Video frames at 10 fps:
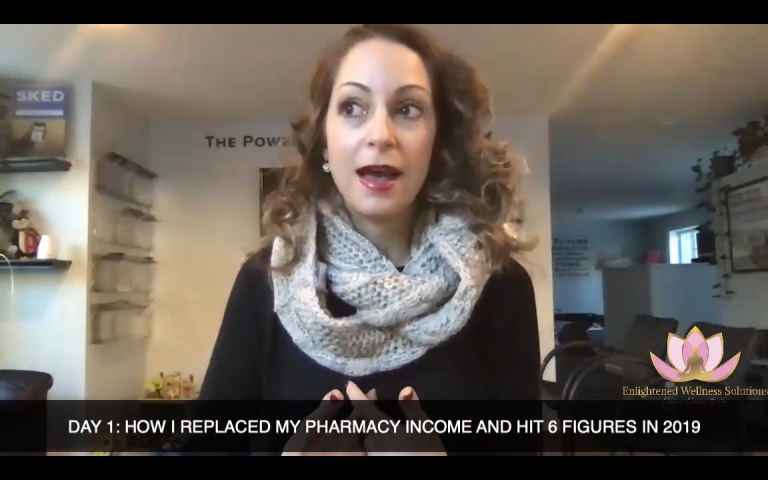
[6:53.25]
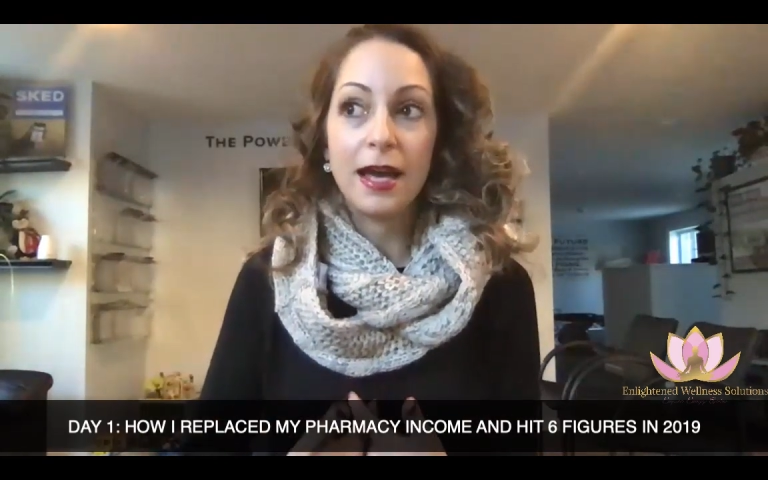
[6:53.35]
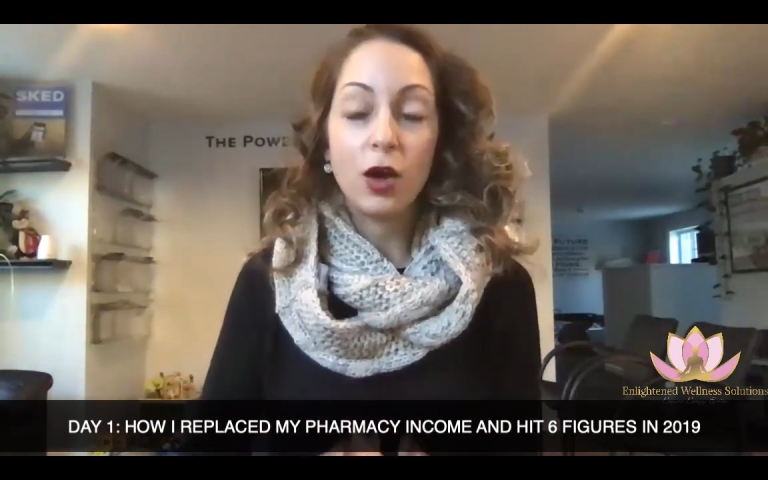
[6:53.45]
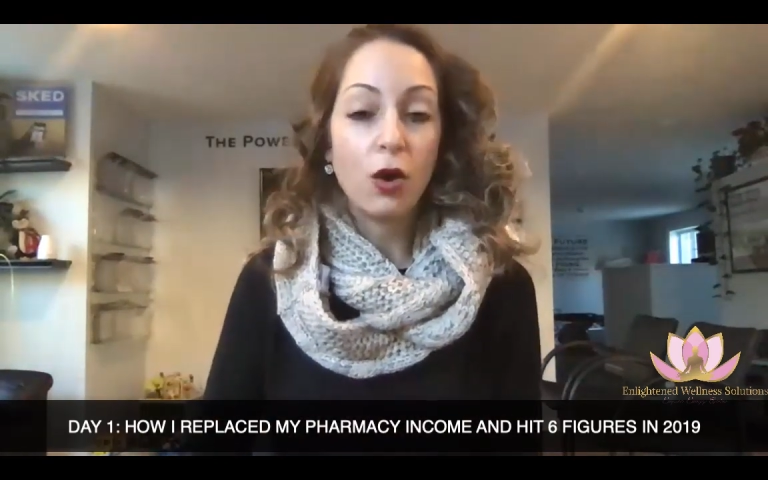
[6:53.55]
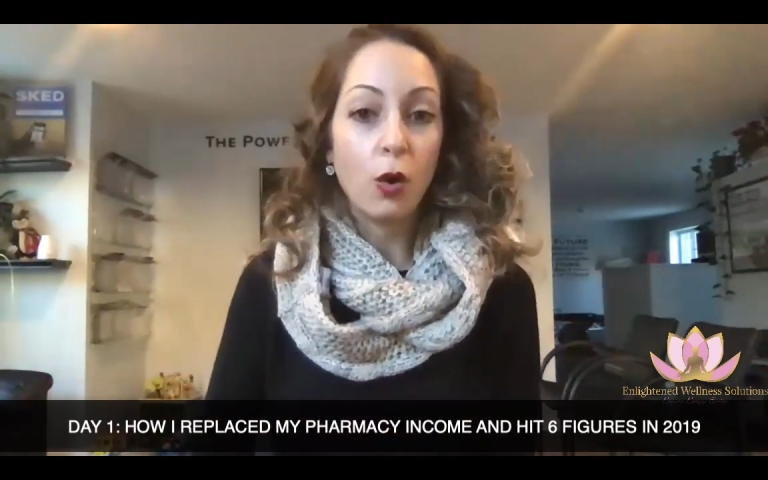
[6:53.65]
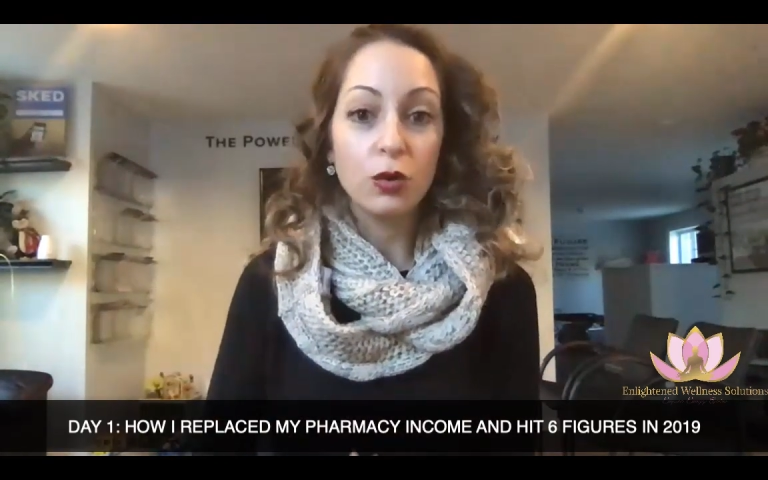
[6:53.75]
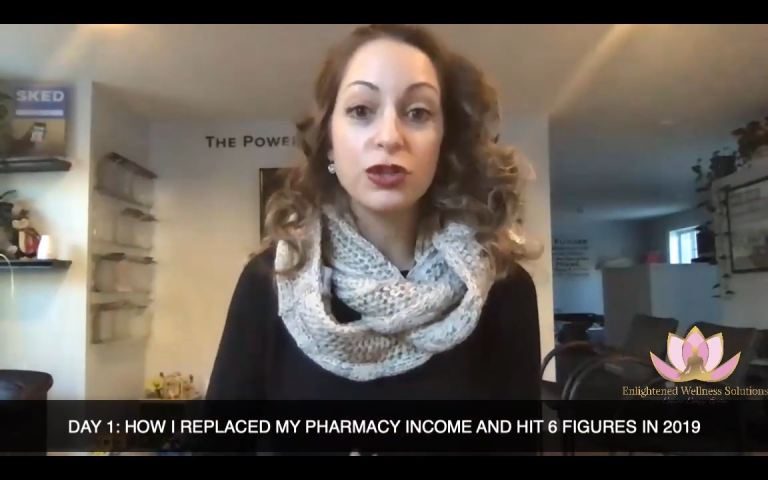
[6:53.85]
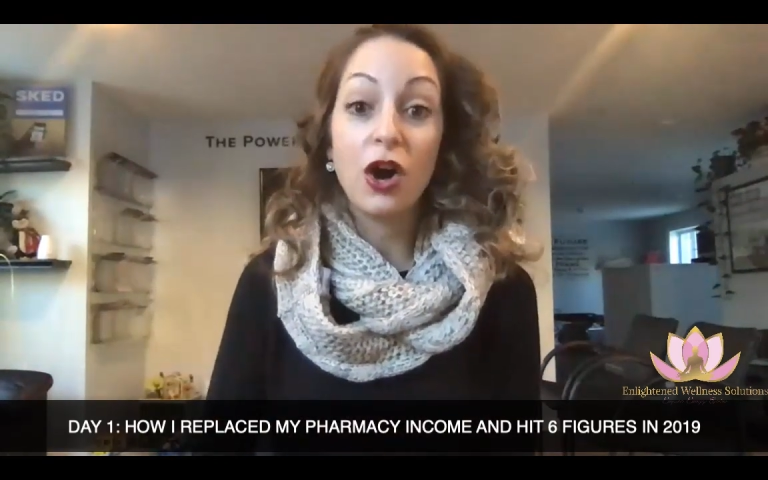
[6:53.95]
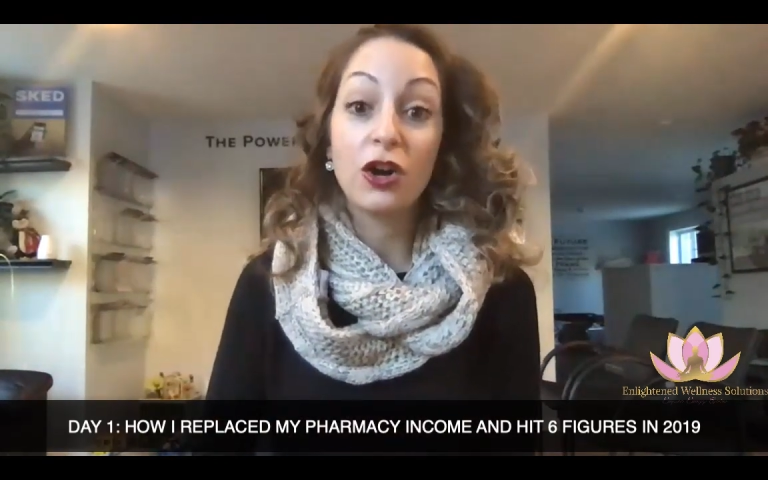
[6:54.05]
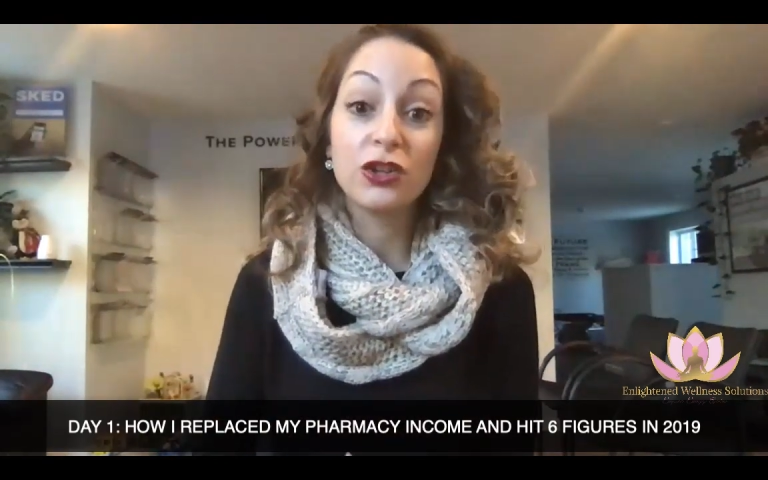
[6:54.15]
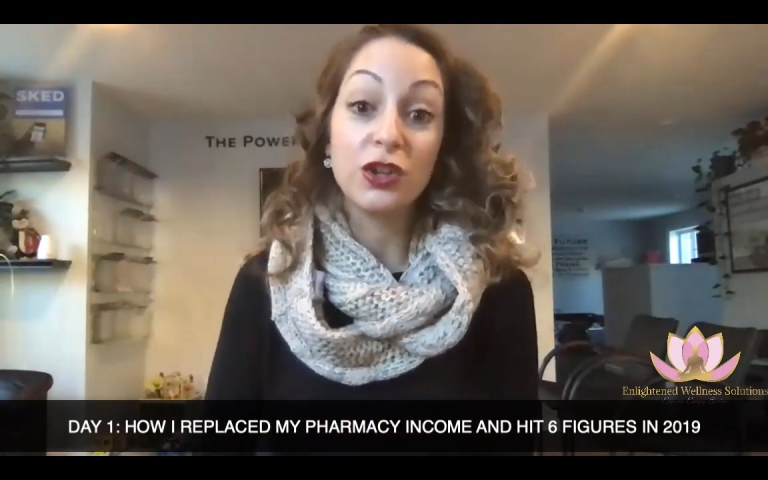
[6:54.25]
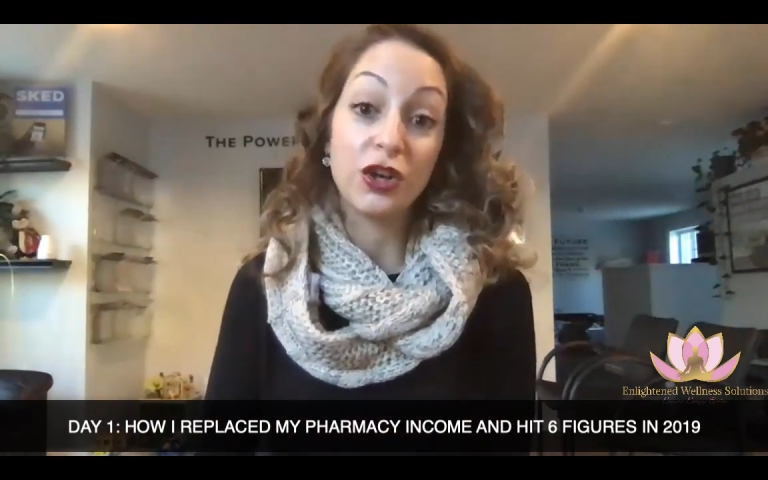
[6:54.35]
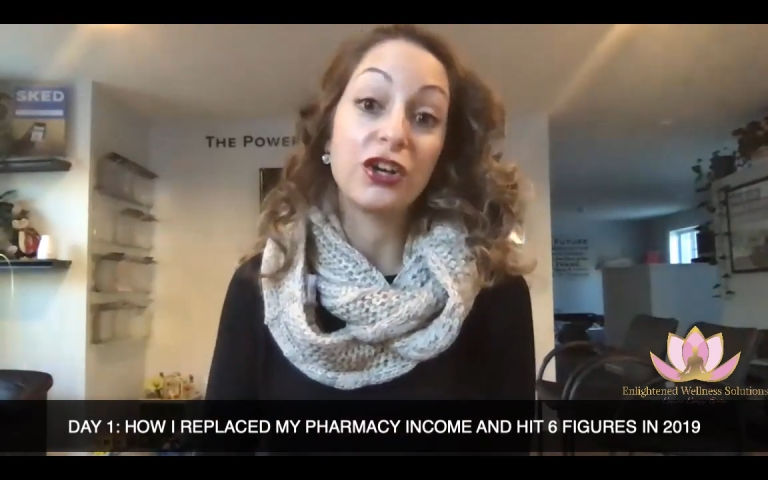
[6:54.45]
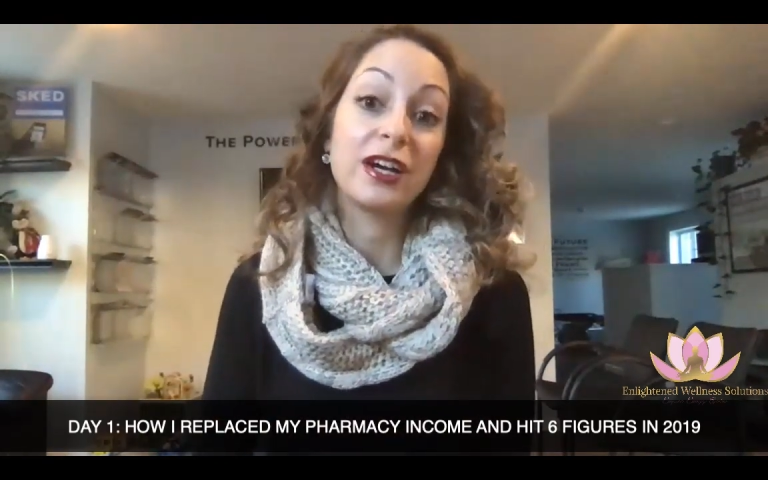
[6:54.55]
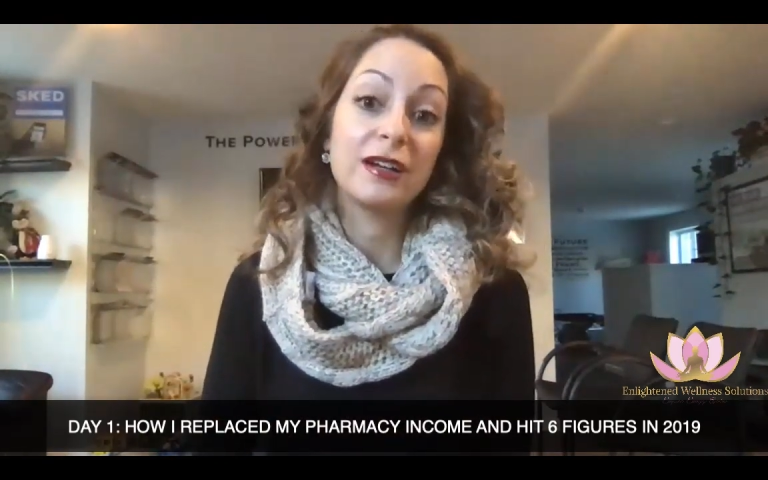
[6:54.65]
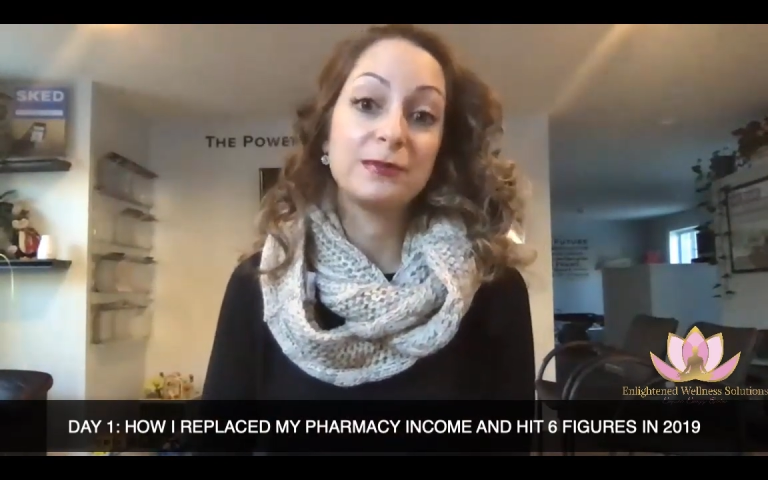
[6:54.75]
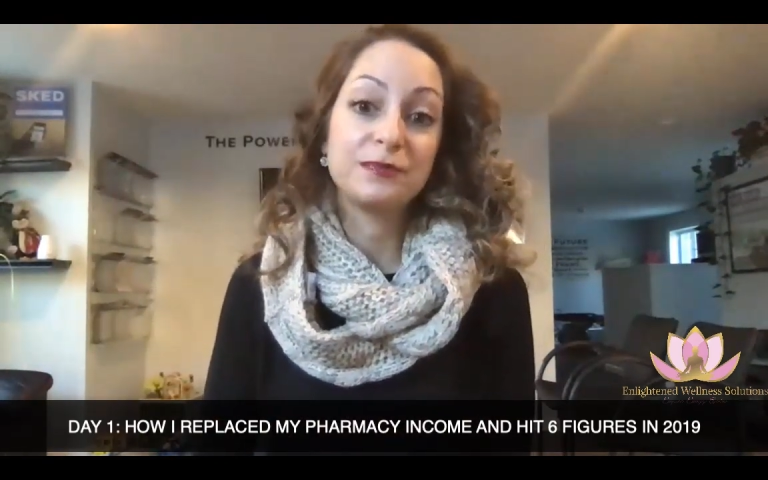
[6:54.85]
a cold, hard look